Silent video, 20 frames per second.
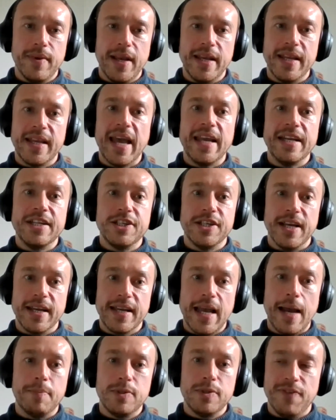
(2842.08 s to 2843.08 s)
engaging
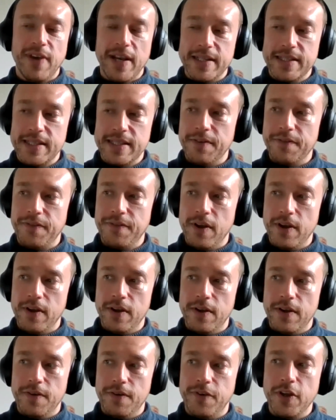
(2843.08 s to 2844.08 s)
and captivating
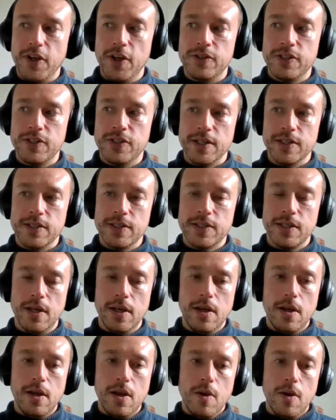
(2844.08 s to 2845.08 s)
for users.
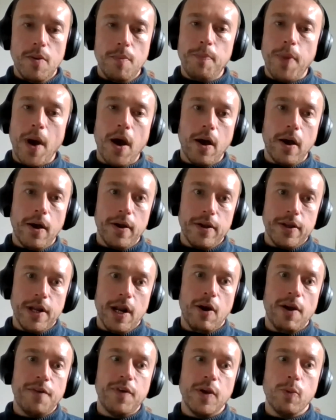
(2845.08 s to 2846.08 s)
But
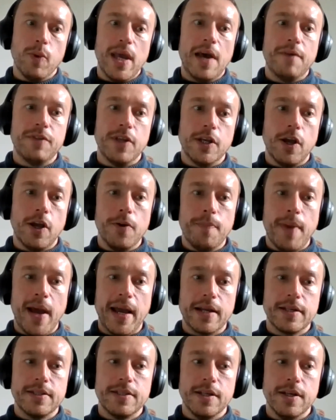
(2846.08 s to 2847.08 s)
I think we have to go
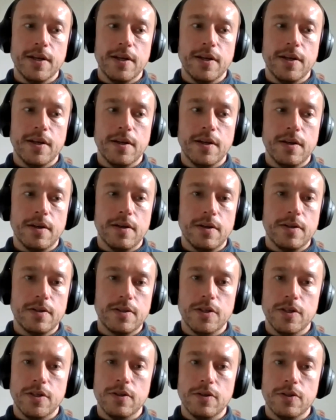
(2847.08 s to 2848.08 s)
back to
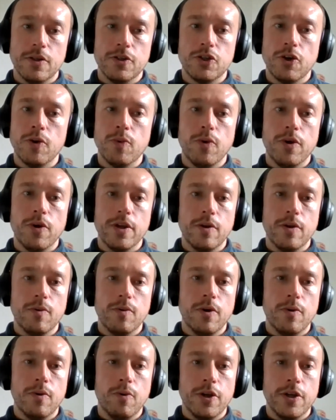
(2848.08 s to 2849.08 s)
John,
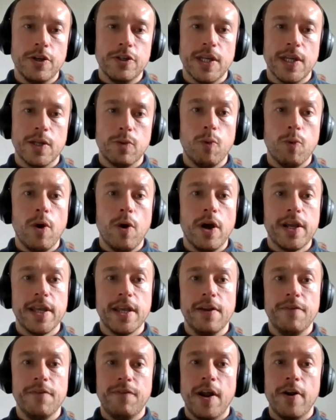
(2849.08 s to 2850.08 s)
what you said. We're
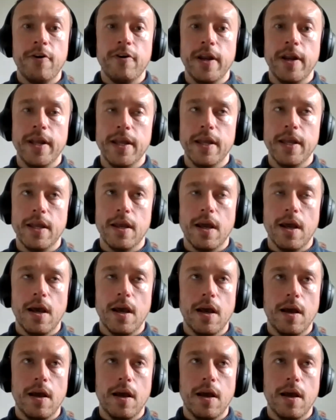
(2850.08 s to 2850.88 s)
working in very